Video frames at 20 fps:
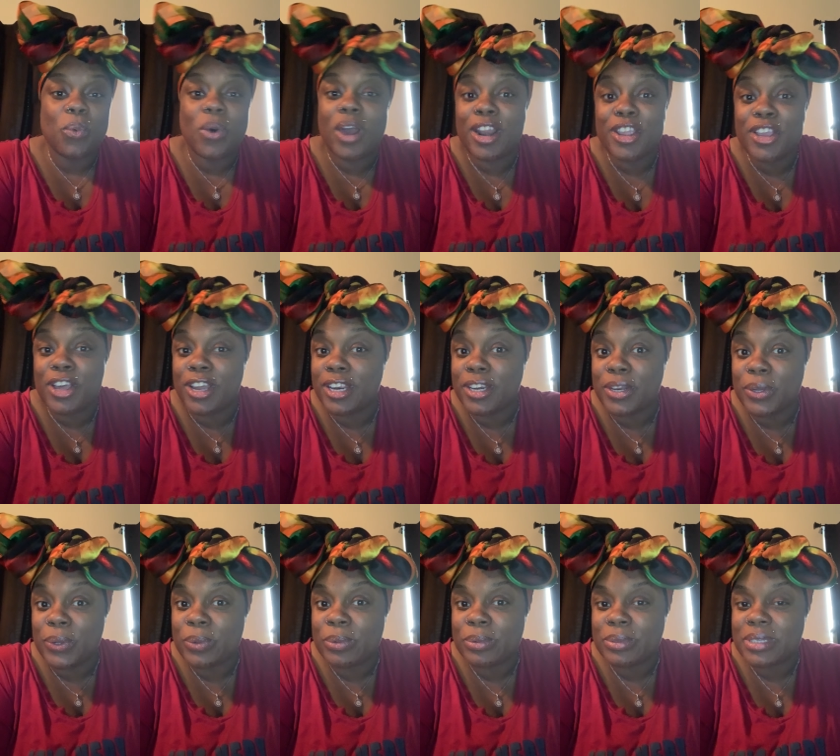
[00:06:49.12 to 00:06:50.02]
what are you going to
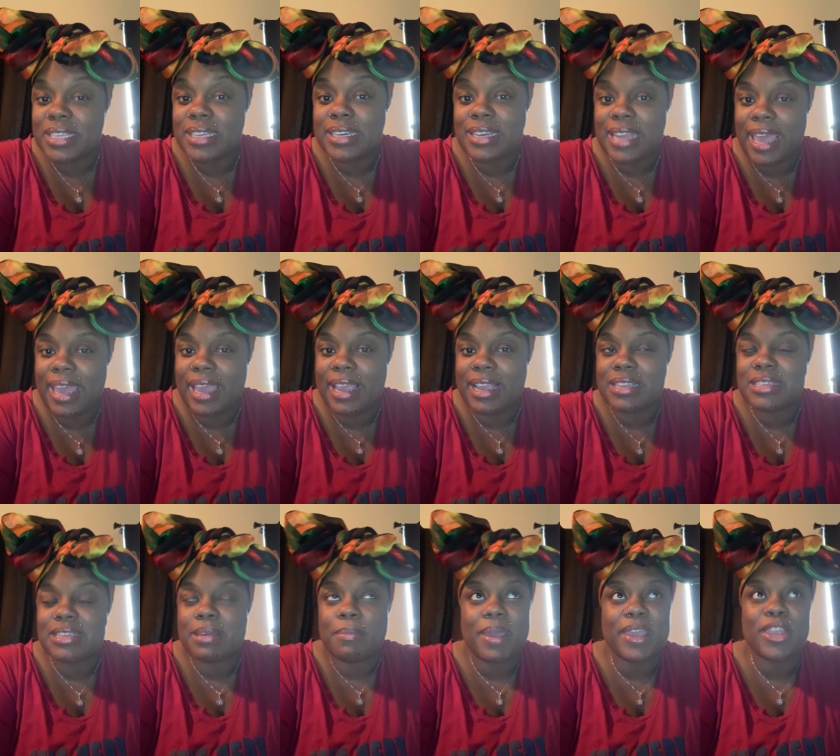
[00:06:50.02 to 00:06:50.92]
do today
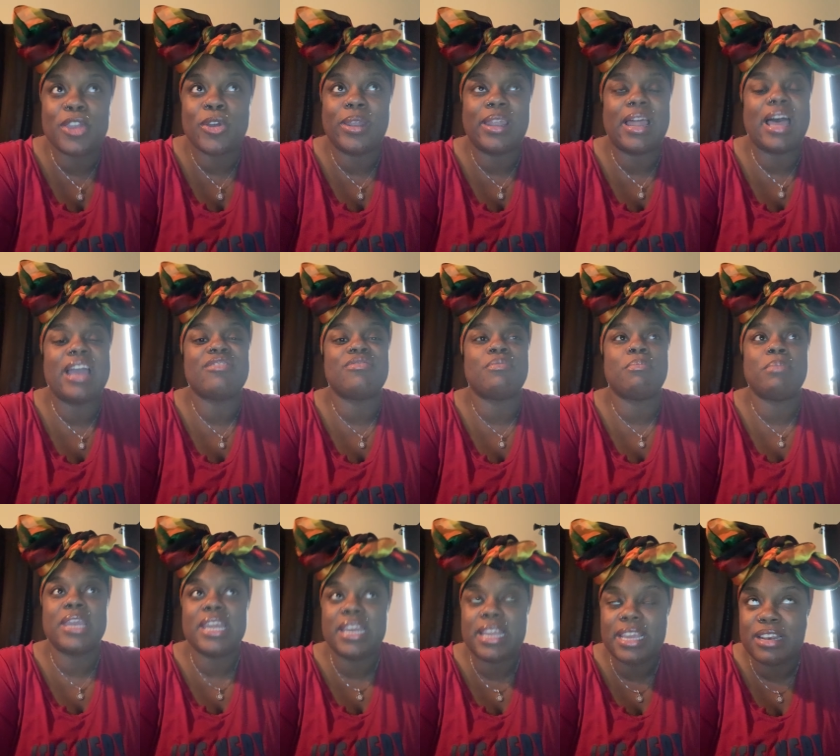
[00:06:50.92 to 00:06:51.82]
to make your life
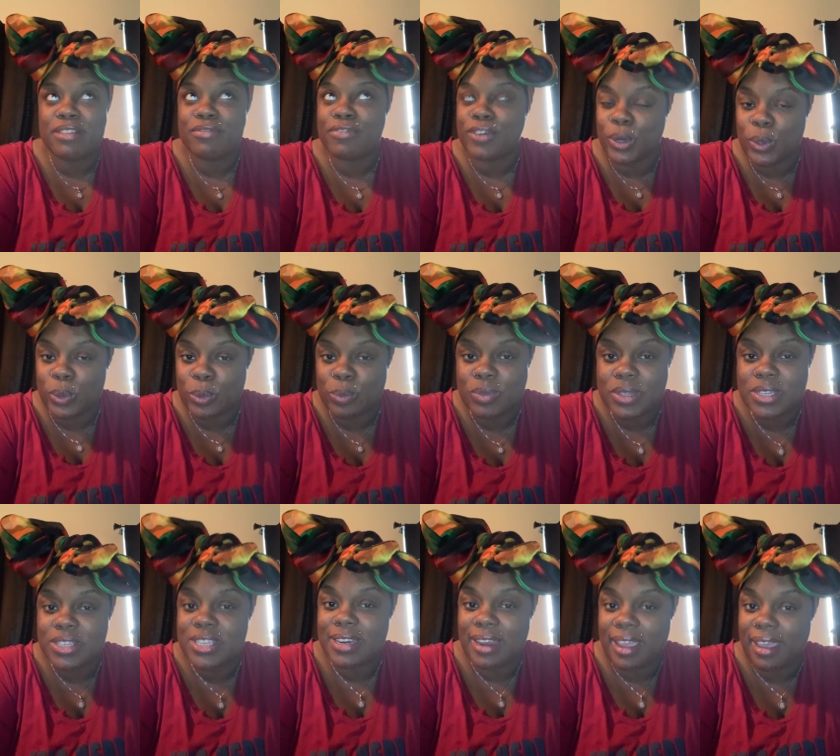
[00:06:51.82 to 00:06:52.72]
meaningful
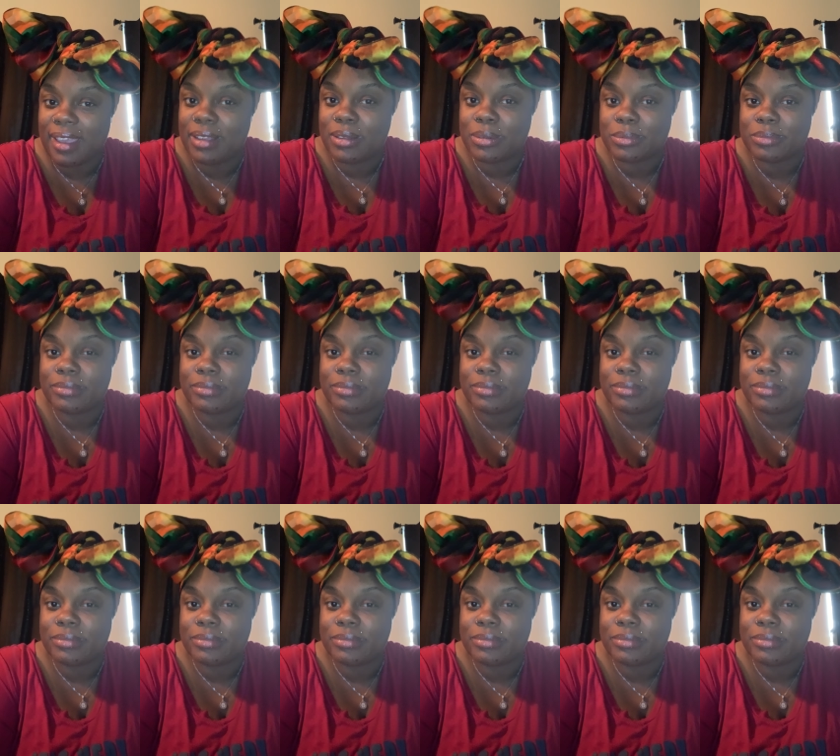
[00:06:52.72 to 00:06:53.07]
today?